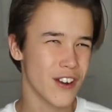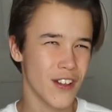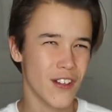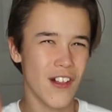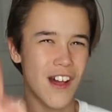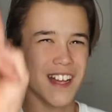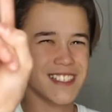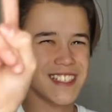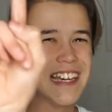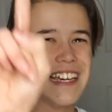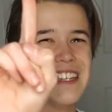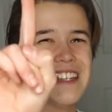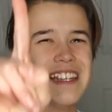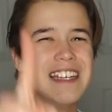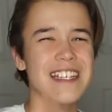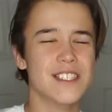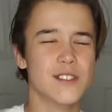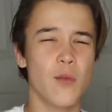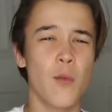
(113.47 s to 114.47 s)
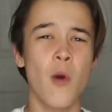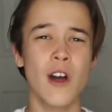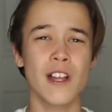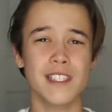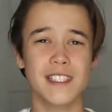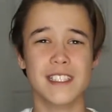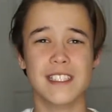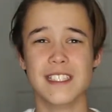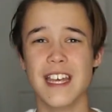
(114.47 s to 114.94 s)
in class at least
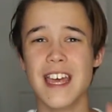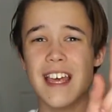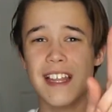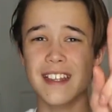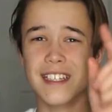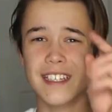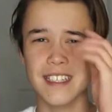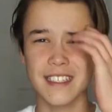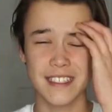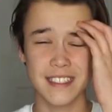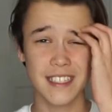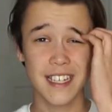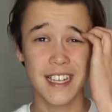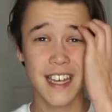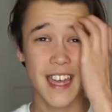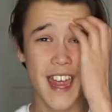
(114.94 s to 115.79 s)
once, at least.